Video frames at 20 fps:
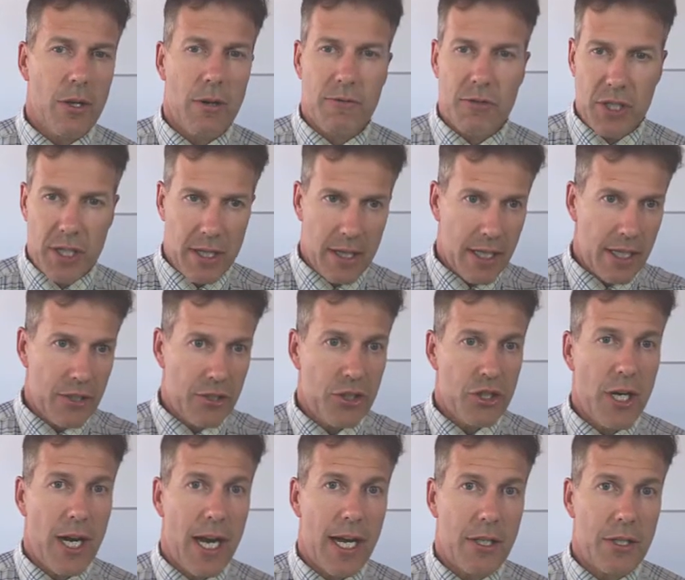And obviously these
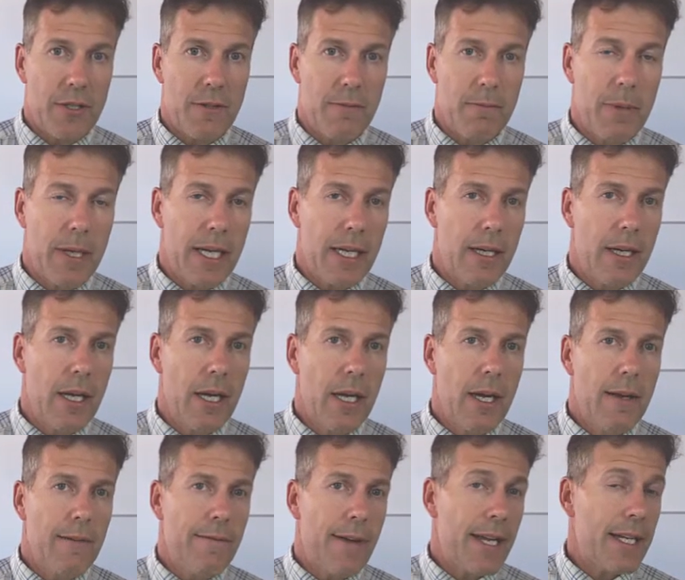charts have been
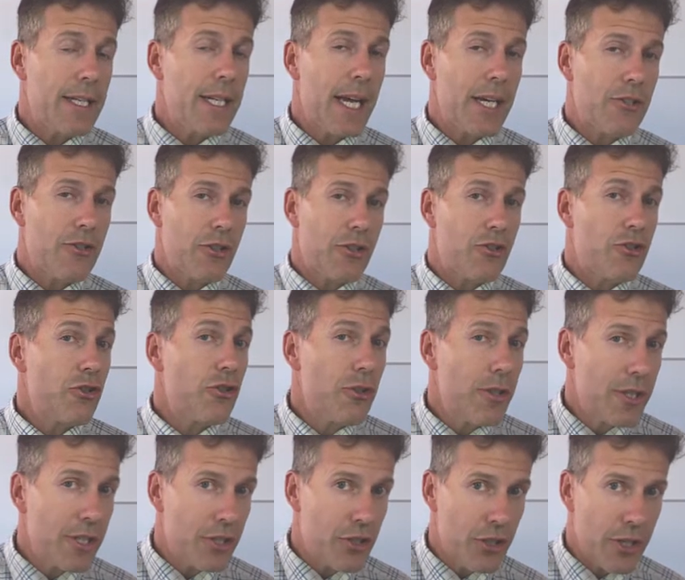fantastic
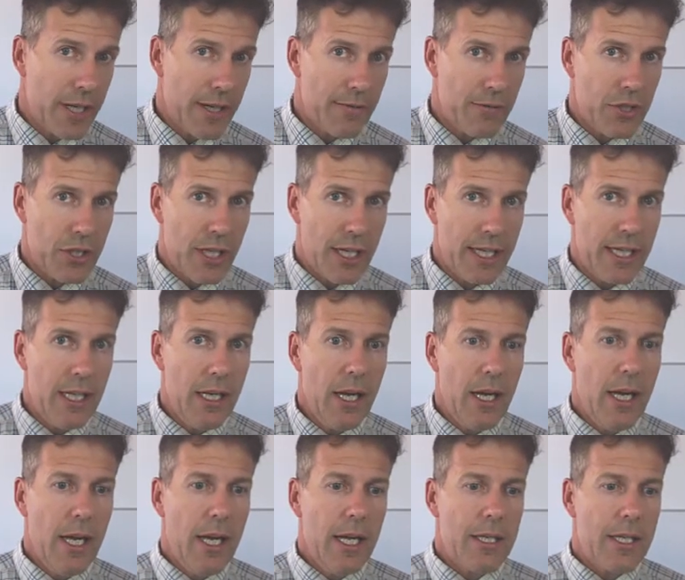during the GFC
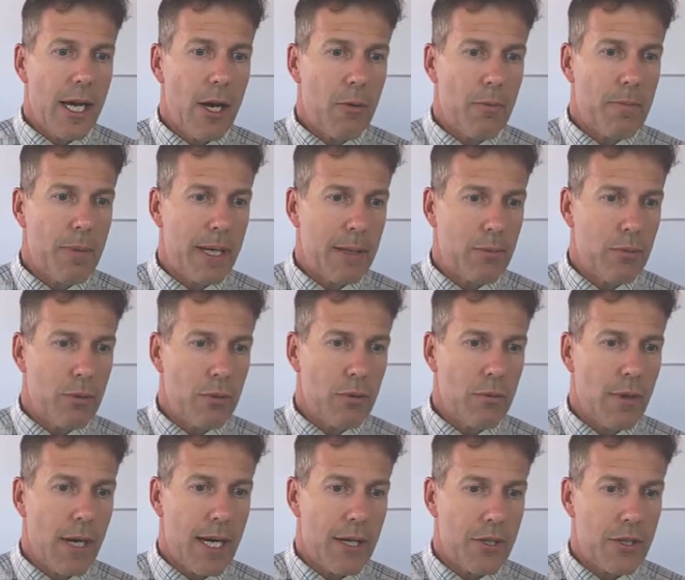to help
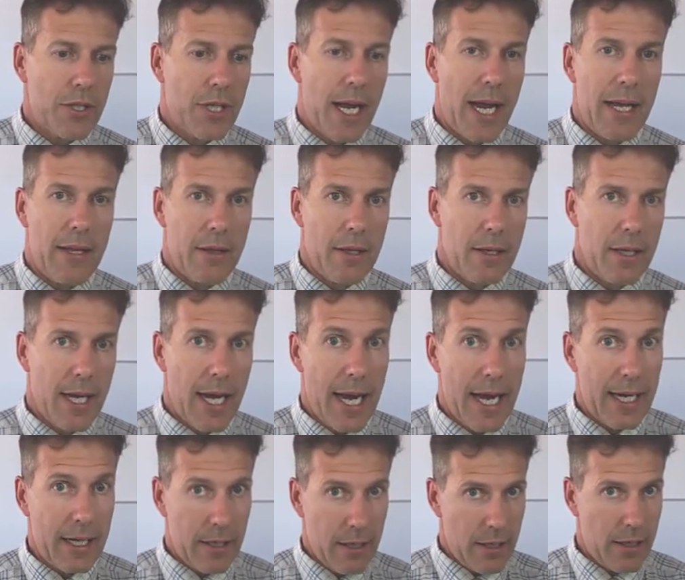people understand that,
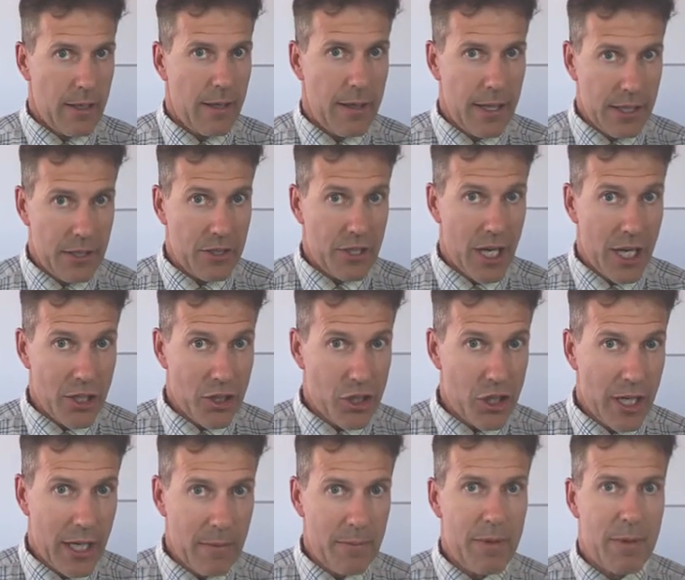hey, things are
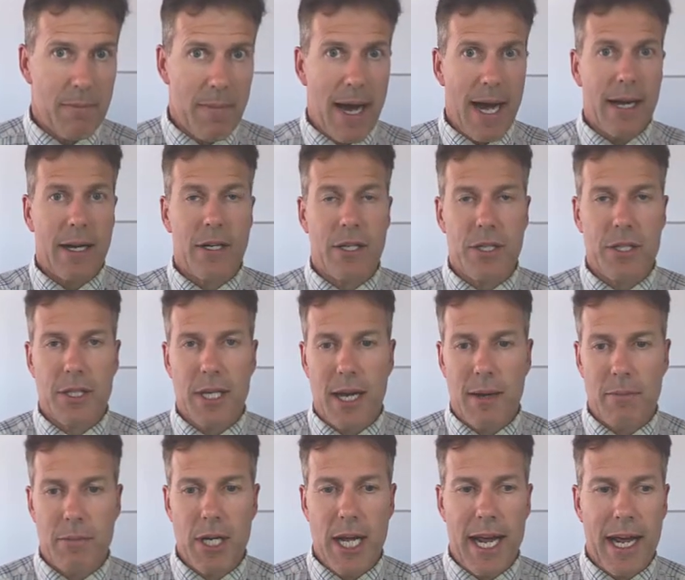cheap, the market has
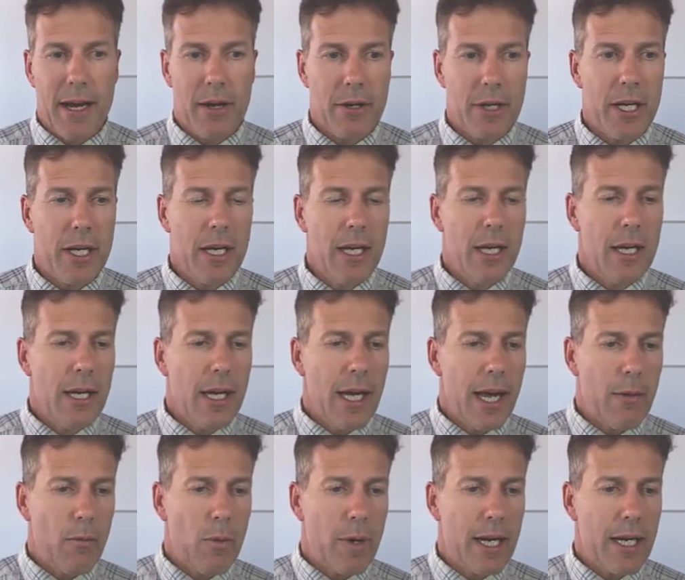come down,
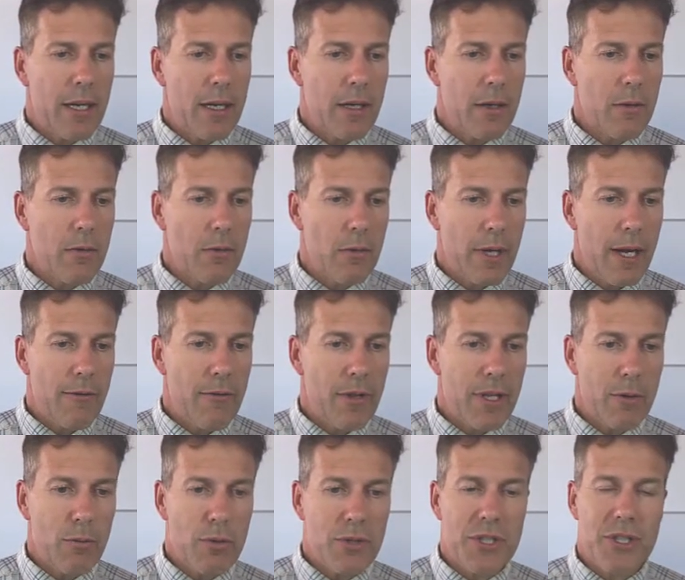and when
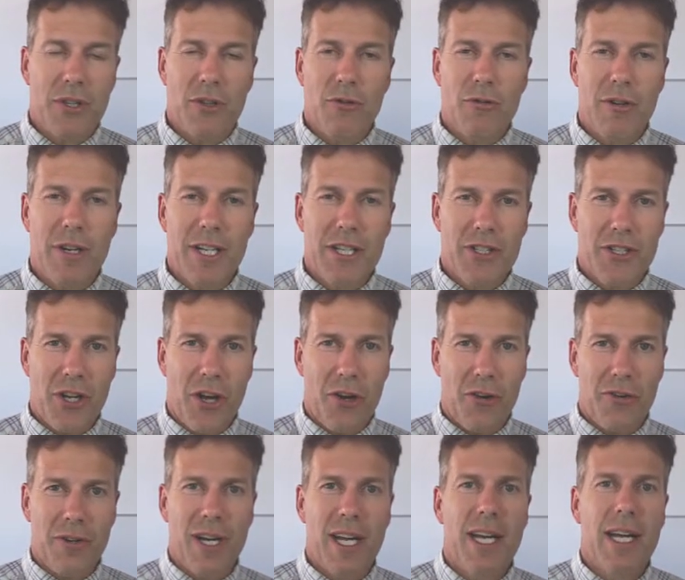everything was in the green
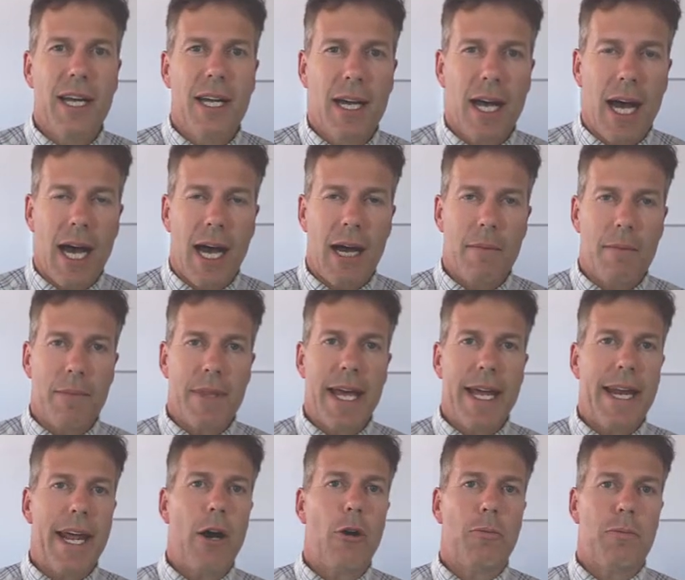zone,
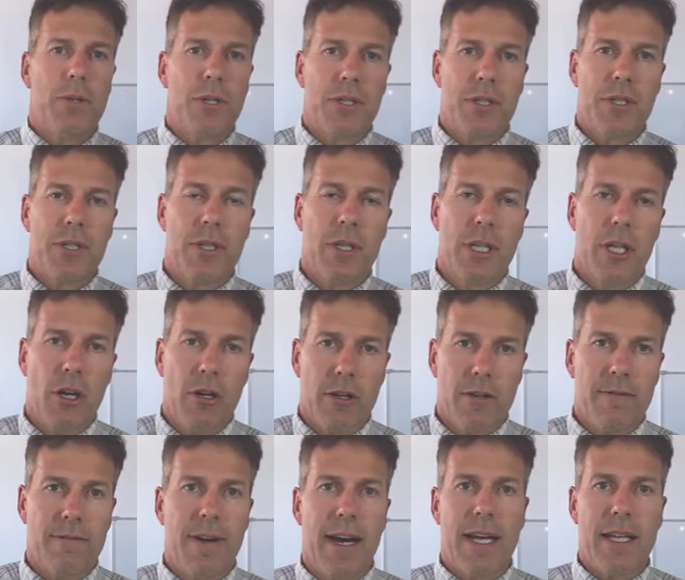that helped us, you know,
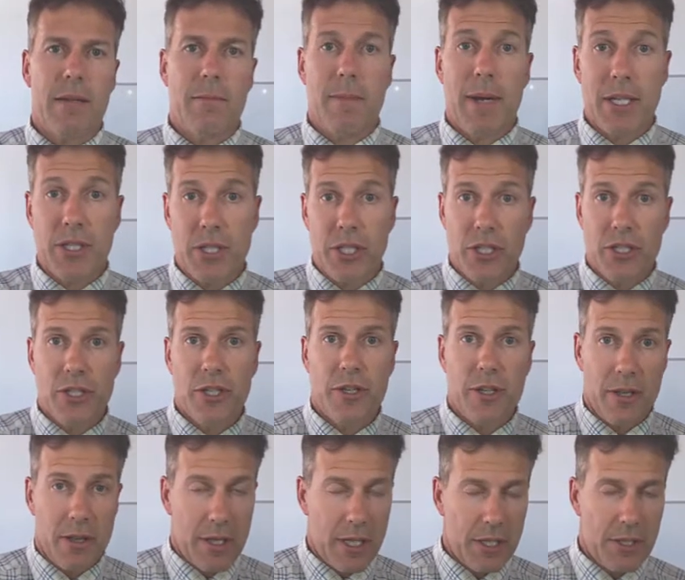convey the message
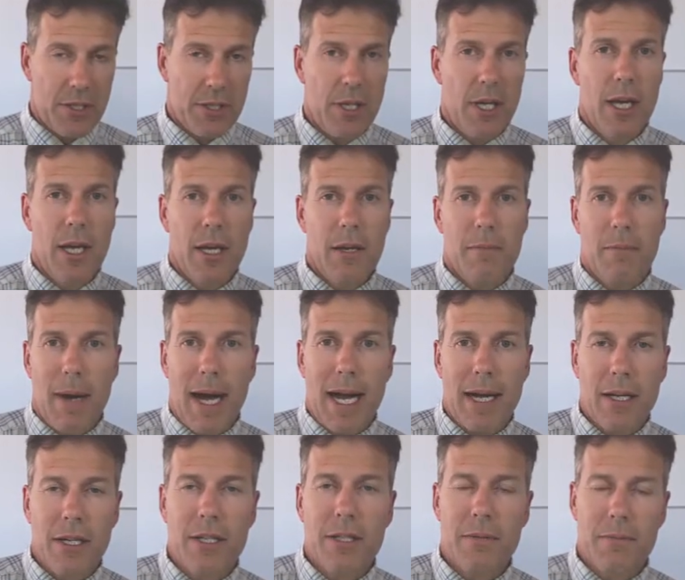that this
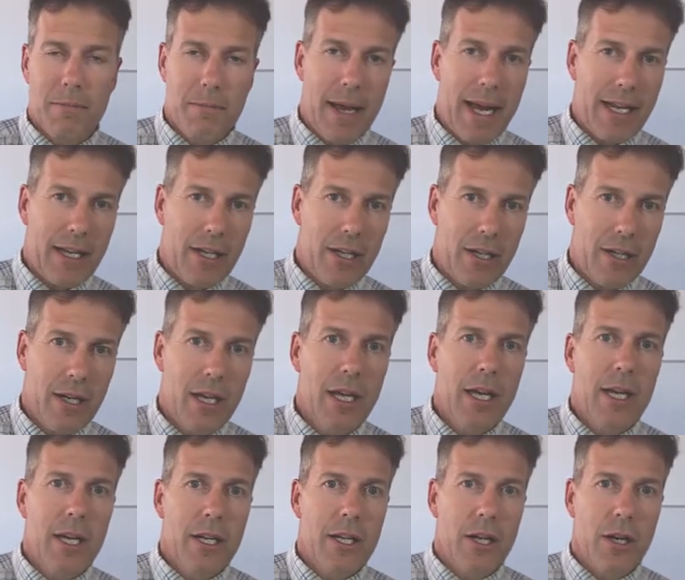market back in,
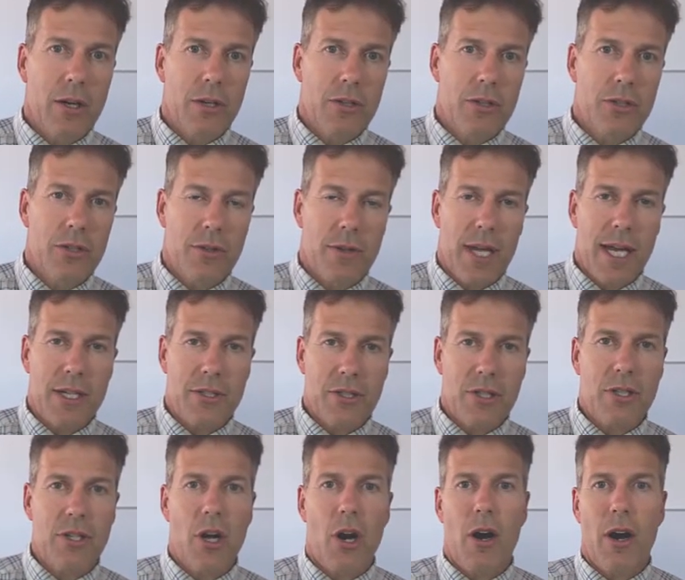you know,
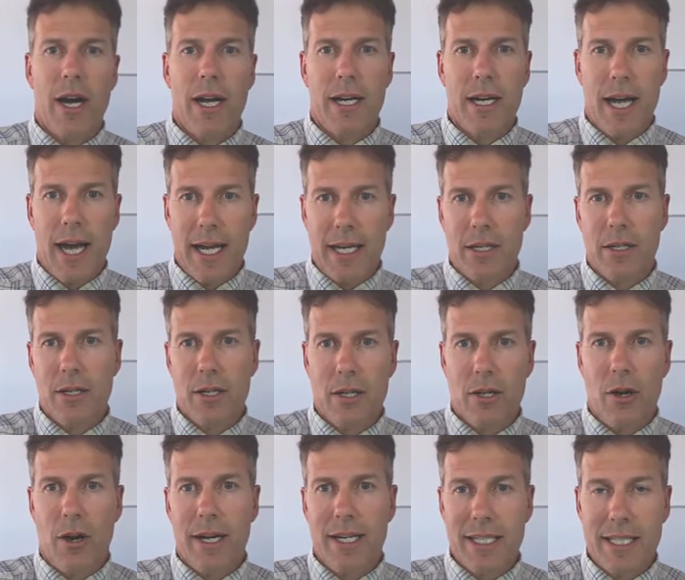2009,
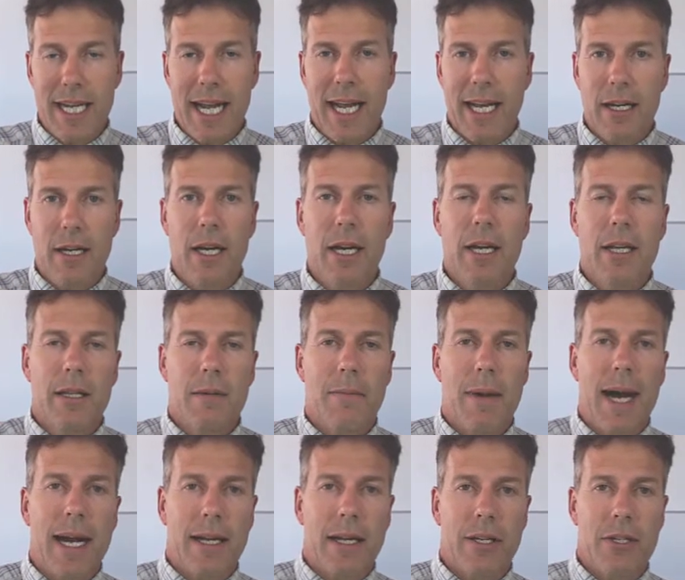8, 9, 10, the
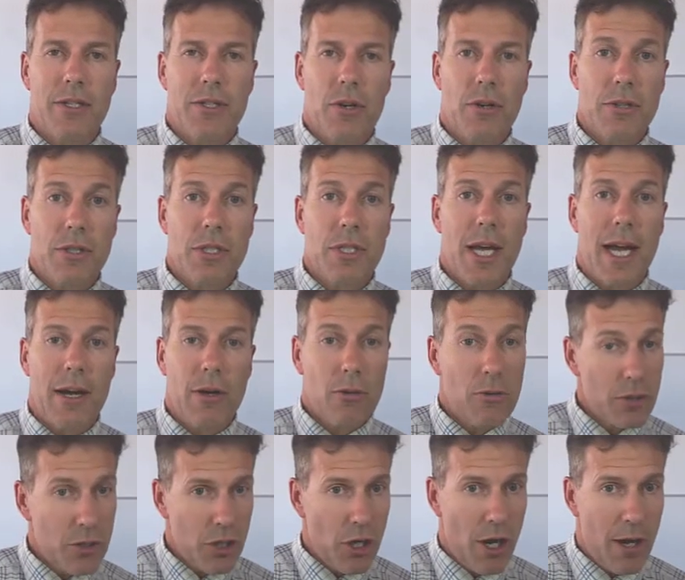market is on
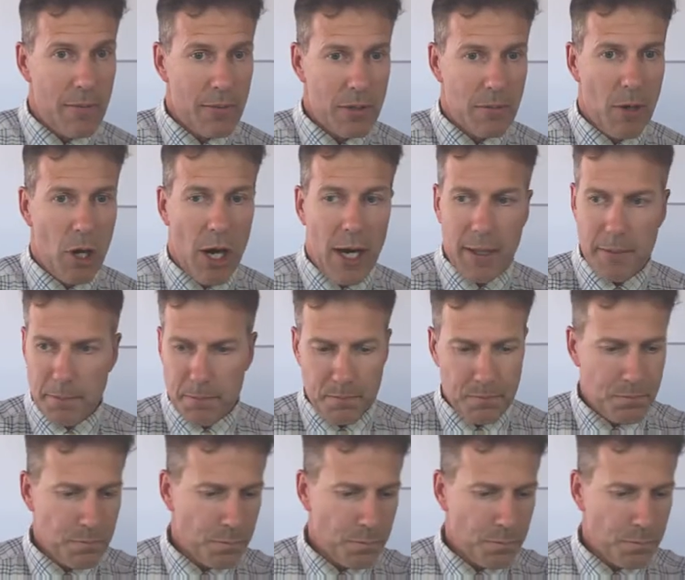sale, time to buy.